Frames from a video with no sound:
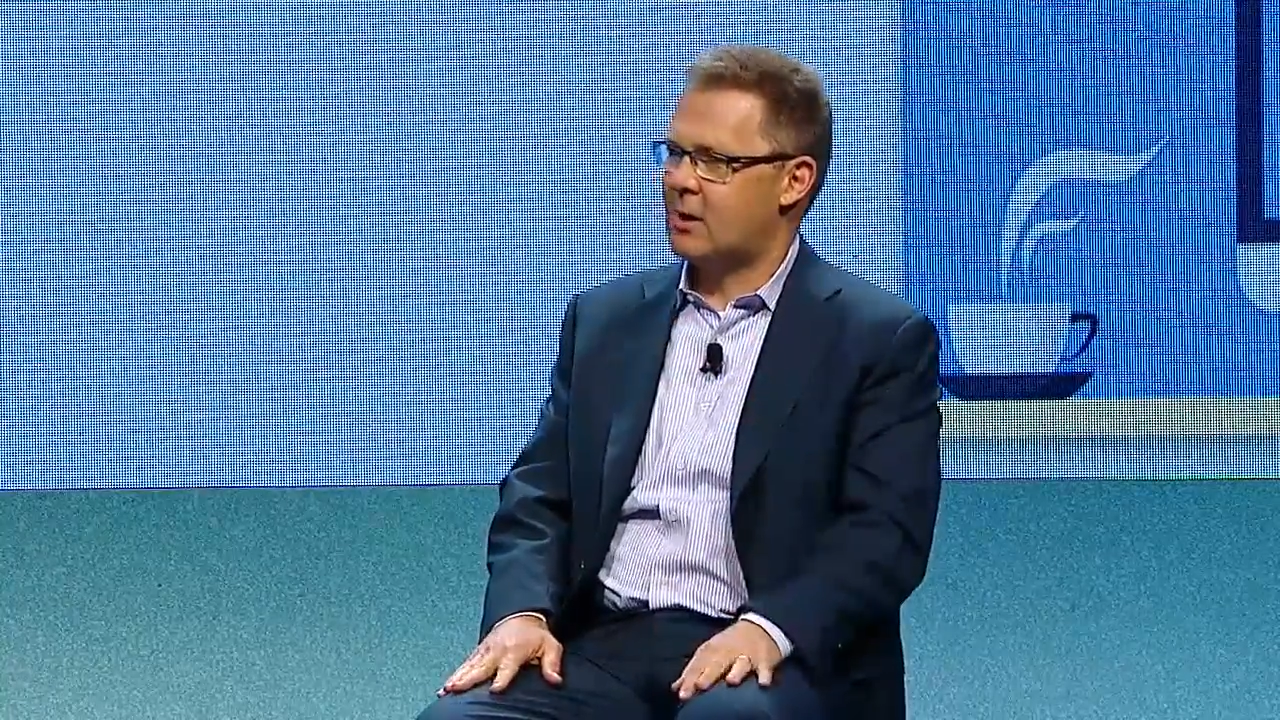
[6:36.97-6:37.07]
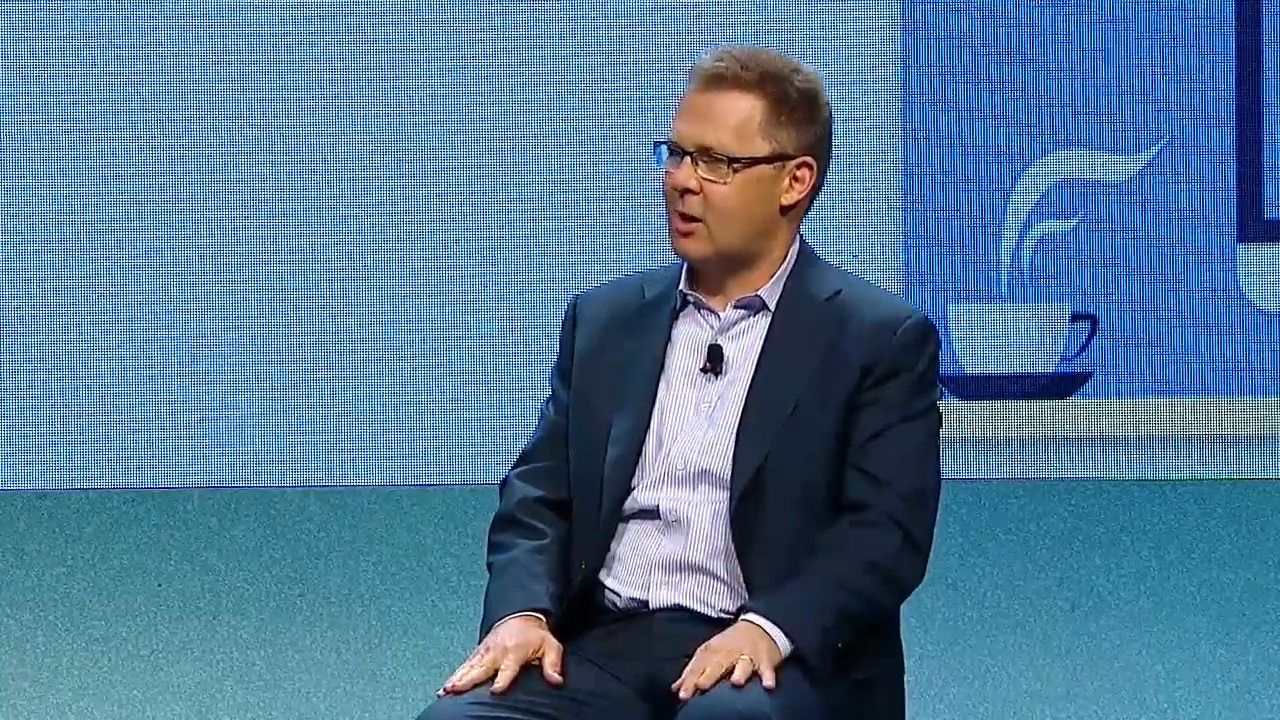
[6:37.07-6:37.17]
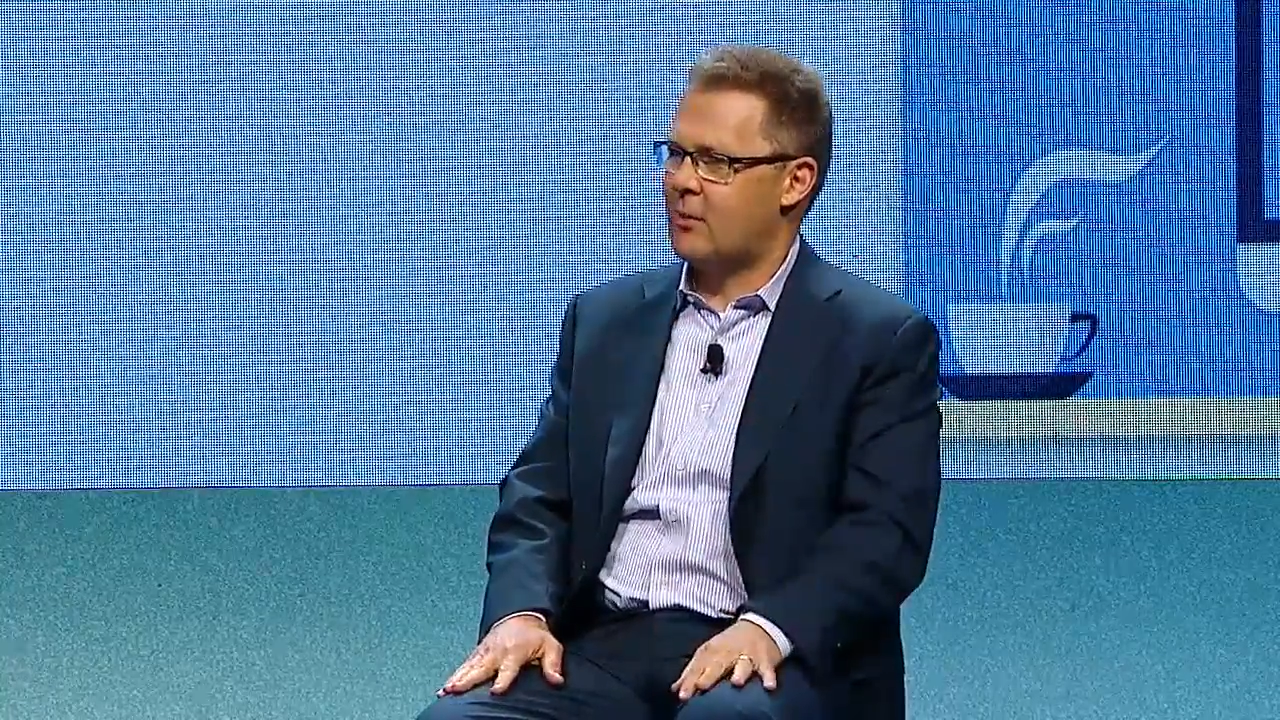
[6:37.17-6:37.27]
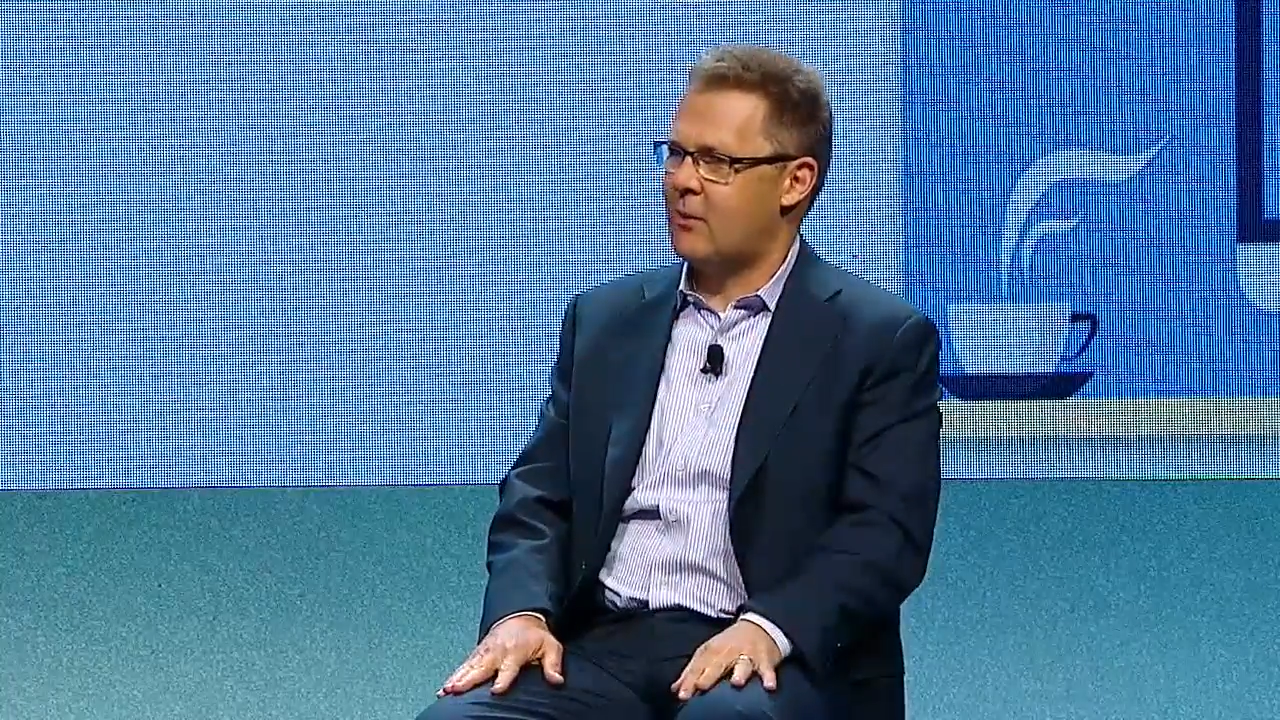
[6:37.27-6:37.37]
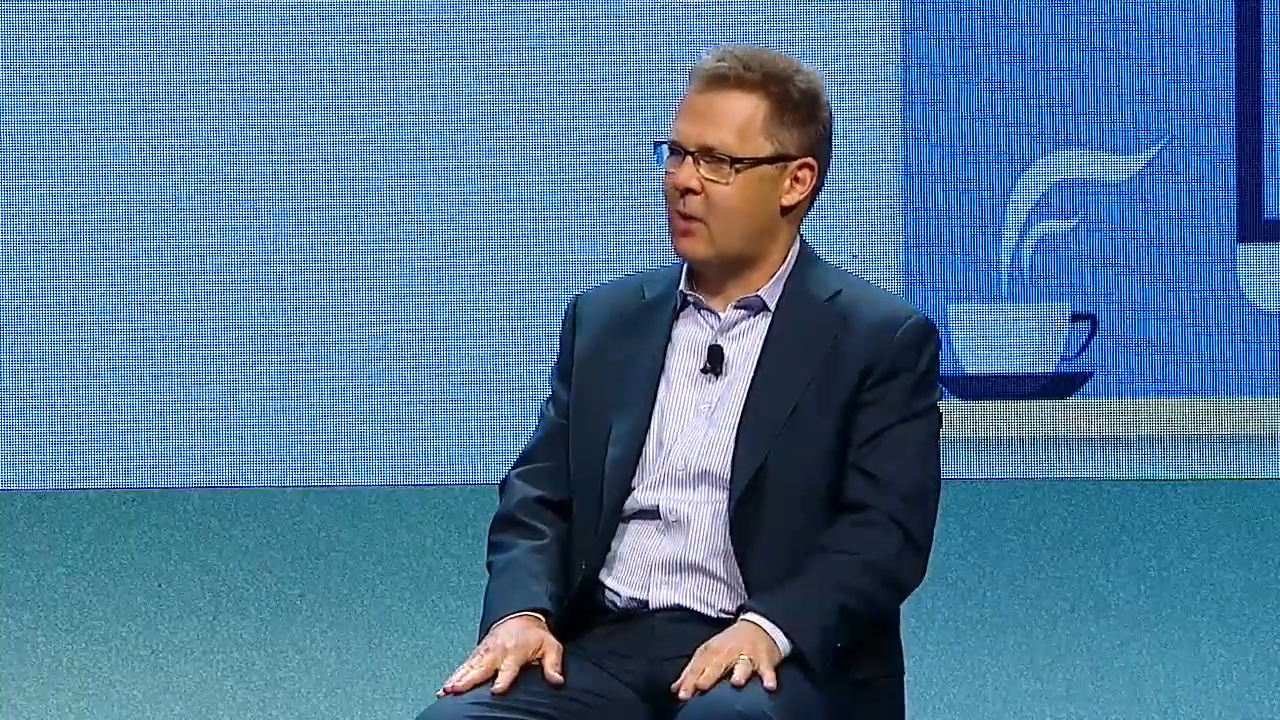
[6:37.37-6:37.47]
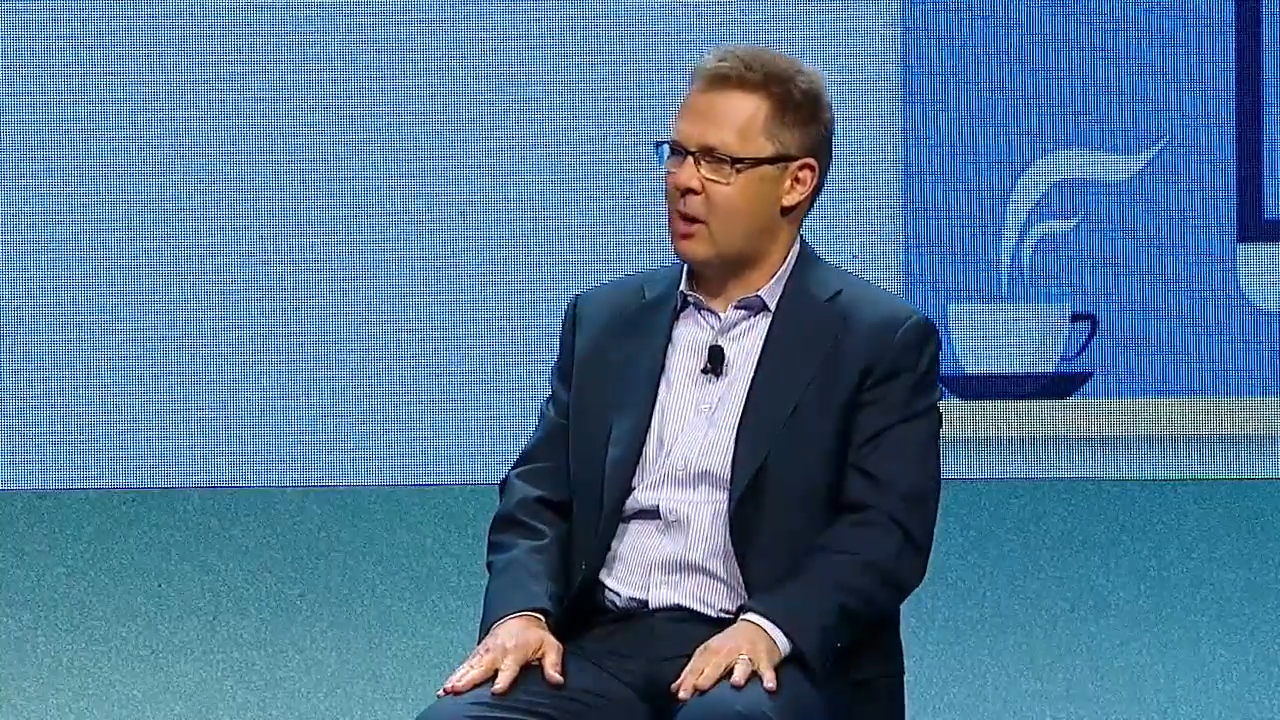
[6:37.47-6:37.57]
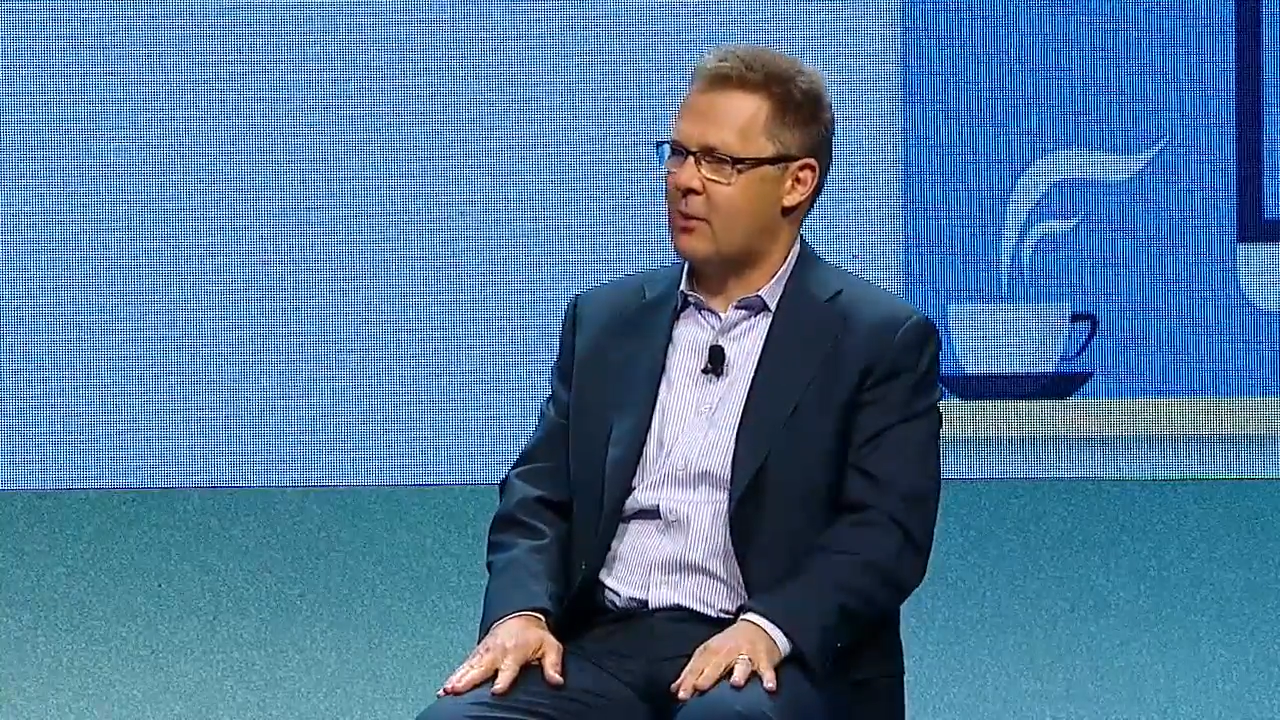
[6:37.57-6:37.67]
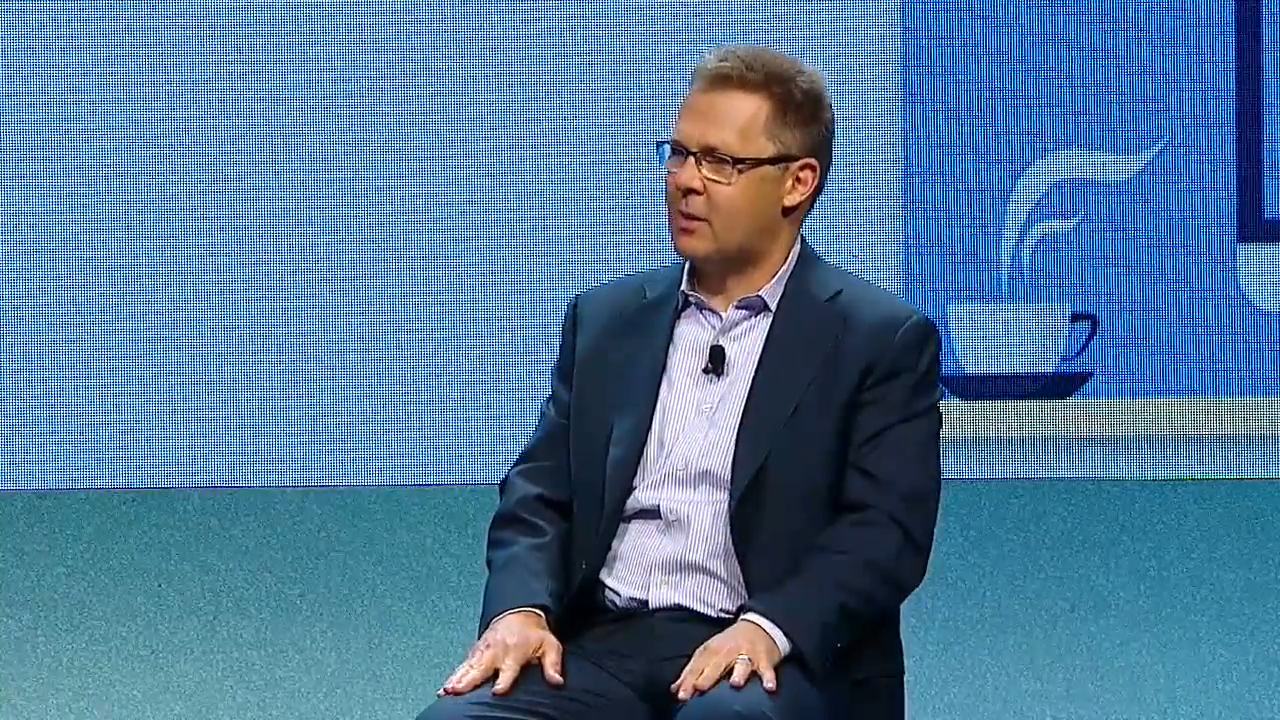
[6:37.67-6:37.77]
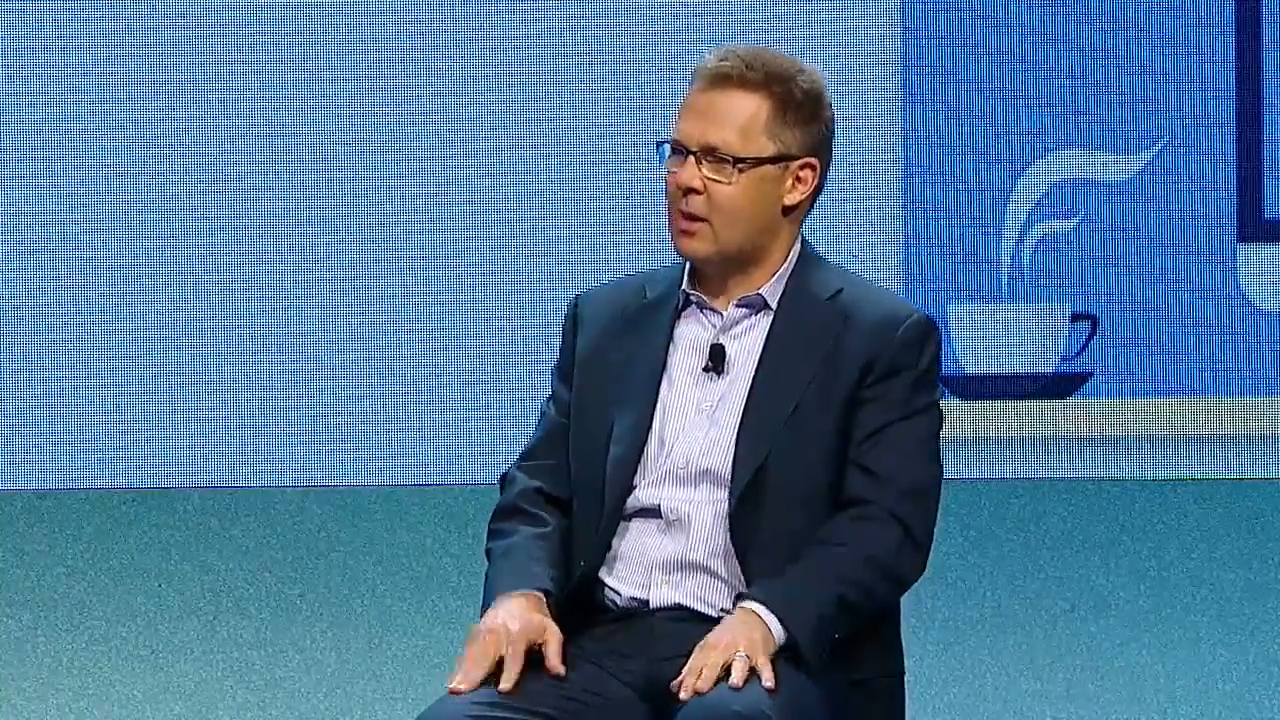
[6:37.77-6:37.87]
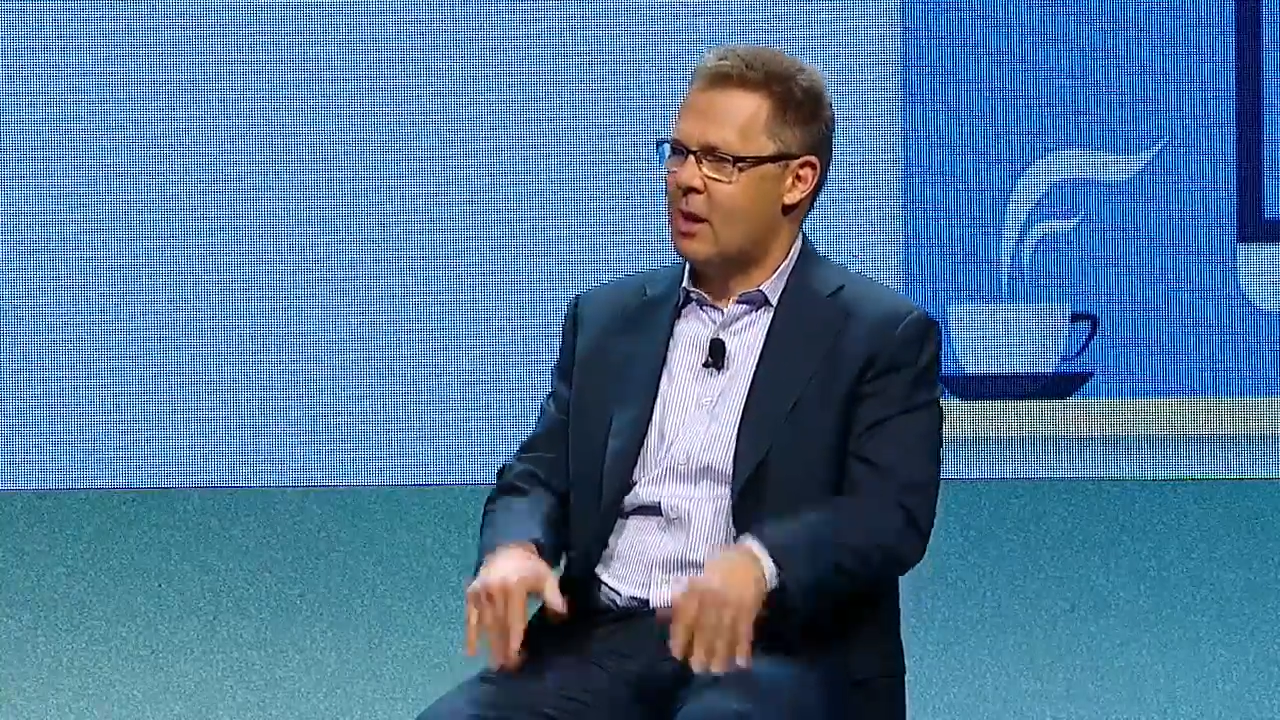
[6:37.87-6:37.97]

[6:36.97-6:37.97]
type environment.